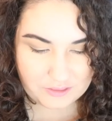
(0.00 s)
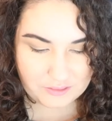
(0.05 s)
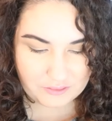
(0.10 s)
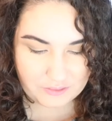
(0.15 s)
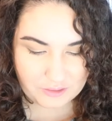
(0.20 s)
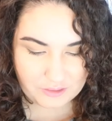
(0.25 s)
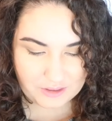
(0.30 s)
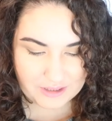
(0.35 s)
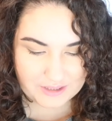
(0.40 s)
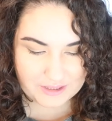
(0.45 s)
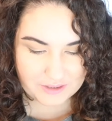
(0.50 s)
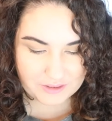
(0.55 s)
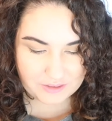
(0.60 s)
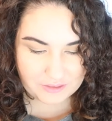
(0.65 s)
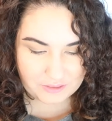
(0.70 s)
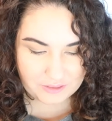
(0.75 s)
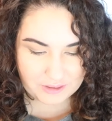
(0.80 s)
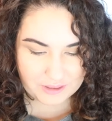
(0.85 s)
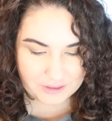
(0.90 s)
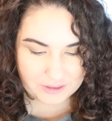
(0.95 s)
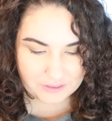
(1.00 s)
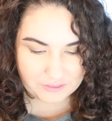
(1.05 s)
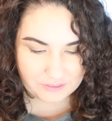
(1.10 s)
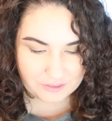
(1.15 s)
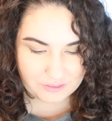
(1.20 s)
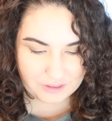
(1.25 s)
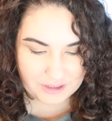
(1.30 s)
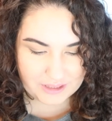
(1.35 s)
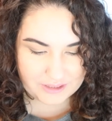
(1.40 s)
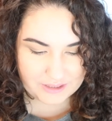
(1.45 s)
Scrolling, scrolling,
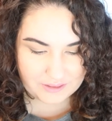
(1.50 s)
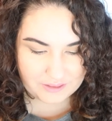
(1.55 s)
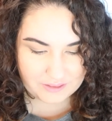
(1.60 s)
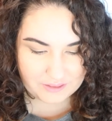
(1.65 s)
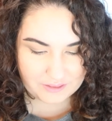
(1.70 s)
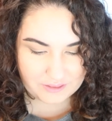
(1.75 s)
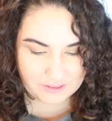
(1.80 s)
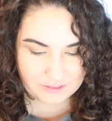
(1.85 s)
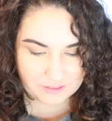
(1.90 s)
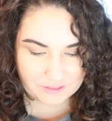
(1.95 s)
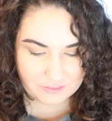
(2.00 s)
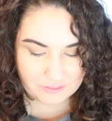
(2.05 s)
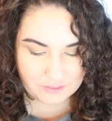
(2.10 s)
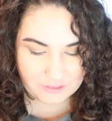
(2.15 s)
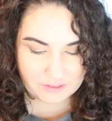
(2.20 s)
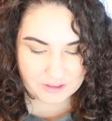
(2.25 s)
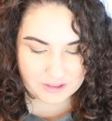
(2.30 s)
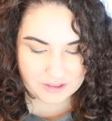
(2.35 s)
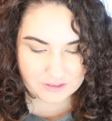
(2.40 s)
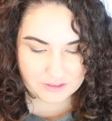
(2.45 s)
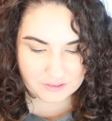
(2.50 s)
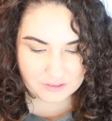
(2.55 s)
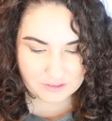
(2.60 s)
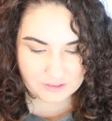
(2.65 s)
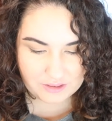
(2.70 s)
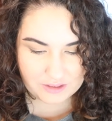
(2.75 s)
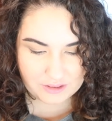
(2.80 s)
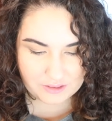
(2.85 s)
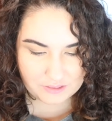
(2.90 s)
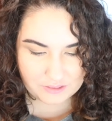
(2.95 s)
scrolling, scrolling,
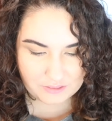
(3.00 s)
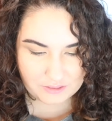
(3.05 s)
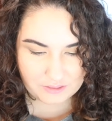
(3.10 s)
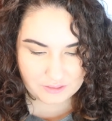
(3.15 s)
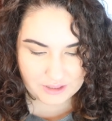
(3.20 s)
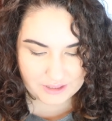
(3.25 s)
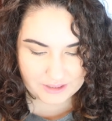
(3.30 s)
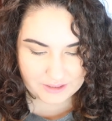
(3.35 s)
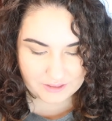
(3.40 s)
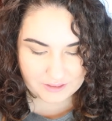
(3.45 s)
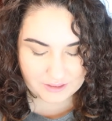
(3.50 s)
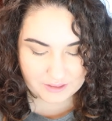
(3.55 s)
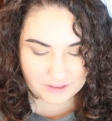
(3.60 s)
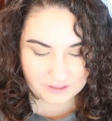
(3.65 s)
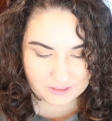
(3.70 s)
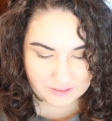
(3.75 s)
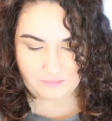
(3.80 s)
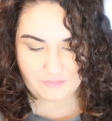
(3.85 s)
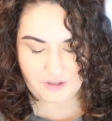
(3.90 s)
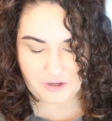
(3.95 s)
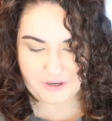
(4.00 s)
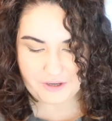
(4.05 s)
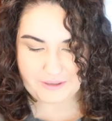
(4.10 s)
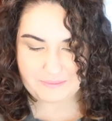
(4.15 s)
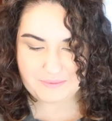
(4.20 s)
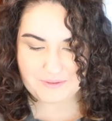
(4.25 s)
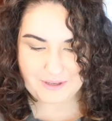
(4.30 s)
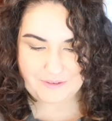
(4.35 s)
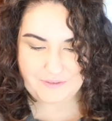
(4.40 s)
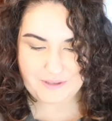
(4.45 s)
scrolling, scrolling. Okay,
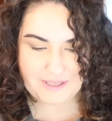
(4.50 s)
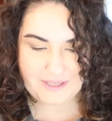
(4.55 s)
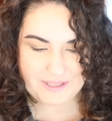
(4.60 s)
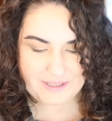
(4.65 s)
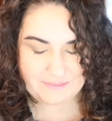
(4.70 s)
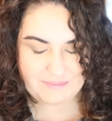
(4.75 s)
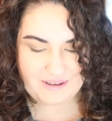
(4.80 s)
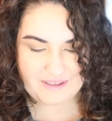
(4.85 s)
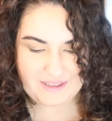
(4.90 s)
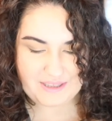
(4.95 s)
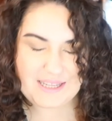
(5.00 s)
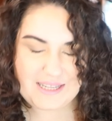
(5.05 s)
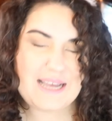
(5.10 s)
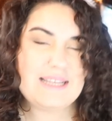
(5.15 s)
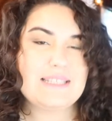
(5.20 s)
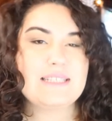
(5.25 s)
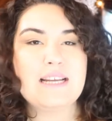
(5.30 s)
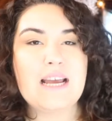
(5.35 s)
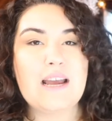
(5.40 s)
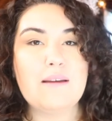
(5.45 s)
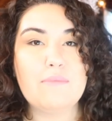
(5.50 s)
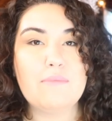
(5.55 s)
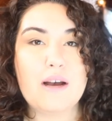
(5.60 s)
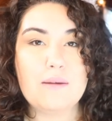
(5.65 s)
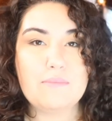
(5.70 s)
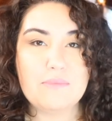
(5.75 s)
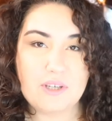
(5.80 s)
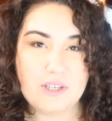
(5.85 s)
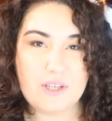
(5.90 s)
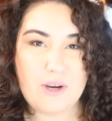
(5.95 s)
so I feel like this is probably the last time
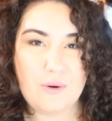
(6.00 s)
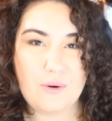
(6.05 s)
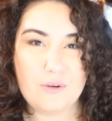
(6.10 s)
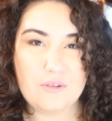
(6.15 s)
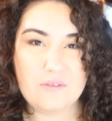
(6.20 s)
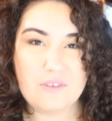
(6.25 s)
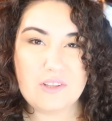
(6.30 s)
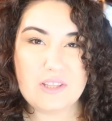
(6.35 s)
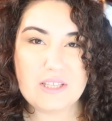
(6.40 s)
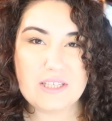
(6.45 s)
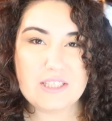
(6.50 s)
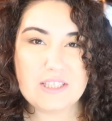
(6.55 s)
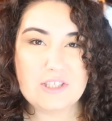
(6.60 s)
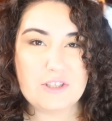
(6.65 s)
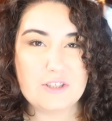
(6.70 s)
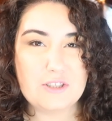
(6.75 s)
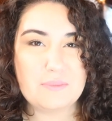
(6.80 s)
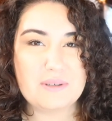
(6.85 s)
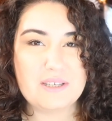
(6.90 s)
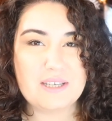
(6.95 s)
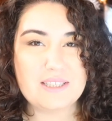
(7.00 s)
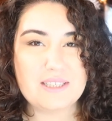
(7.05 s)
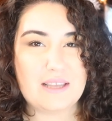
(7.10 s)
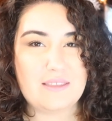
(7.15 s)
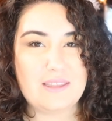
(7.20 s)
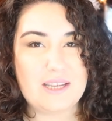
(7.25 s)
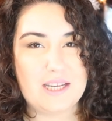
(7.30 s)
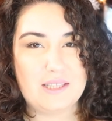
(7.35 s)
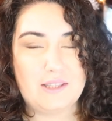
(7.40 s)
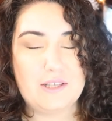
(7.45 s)
I'm gonna go over this just because I
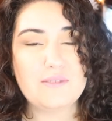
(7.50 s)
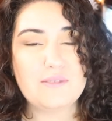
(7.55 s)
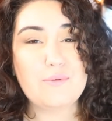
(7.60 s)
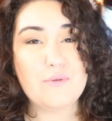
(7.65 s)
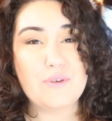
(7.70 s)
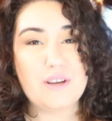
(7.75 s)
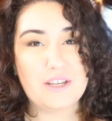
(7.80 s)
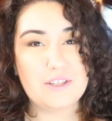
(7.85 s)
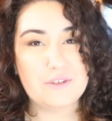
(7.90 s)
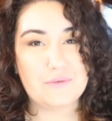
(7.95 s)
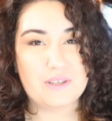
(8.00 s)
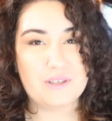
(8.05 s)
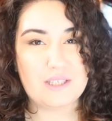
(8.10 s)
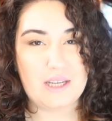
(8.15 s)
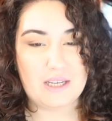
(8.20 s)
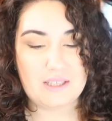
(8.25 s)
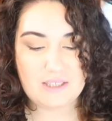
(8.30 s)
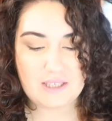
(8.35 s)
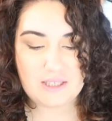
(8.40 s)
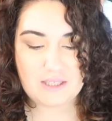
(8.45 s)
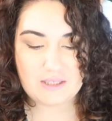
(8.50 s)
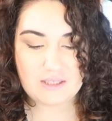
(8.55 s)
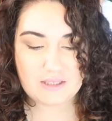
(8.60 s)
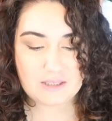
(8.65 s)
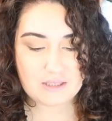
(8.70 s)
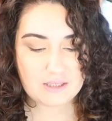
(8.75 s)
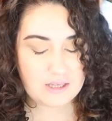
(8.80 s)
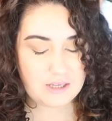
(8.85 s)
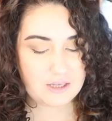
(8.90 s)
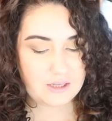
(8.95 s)
think at this point it's redundant.